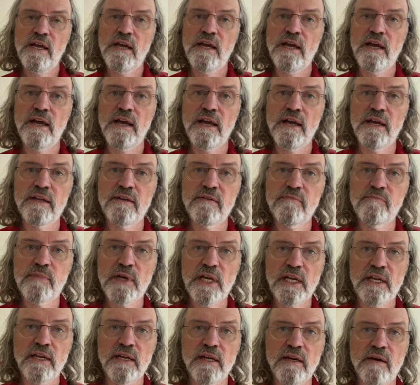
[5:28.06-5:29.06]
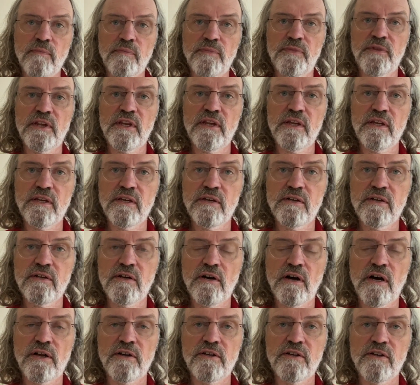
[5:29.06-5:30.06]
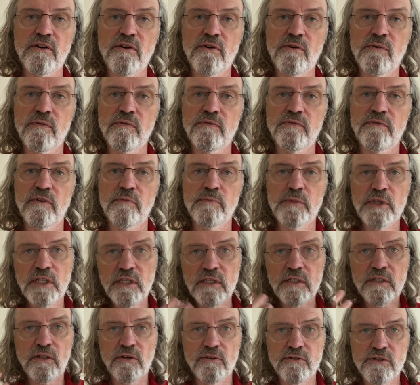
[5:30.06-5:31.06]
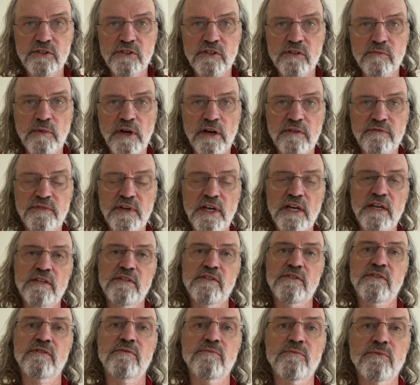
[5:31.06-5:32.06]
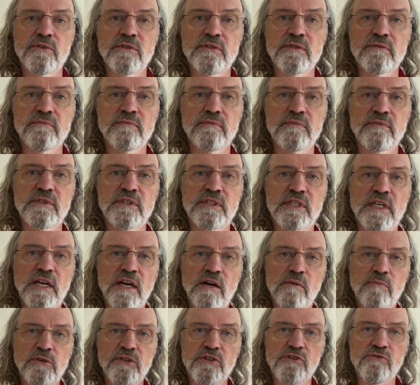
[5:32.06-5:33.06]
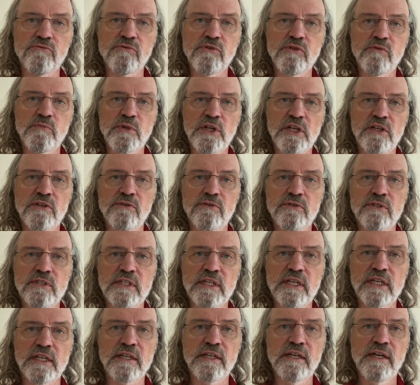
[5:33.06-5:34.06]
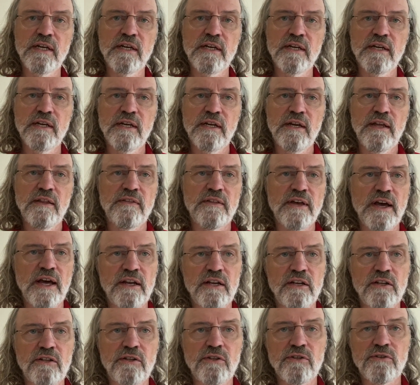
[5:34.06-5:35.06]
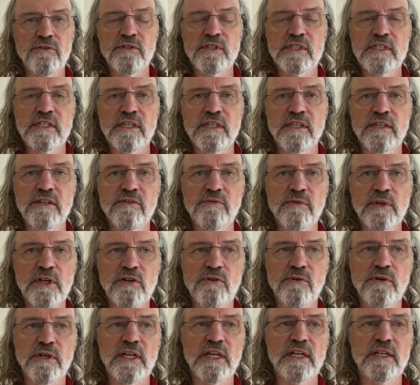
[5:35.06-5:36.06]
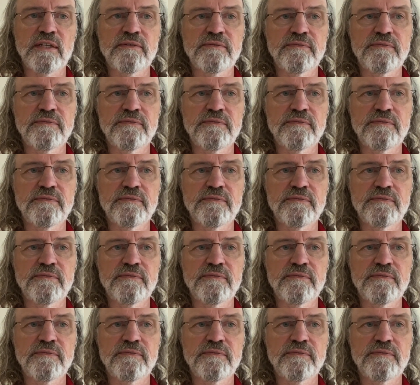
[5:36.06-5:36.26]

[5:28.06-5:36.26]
and picking up the audio from a little closer to my face, and we'll see how much room acoustic that includes in the recording.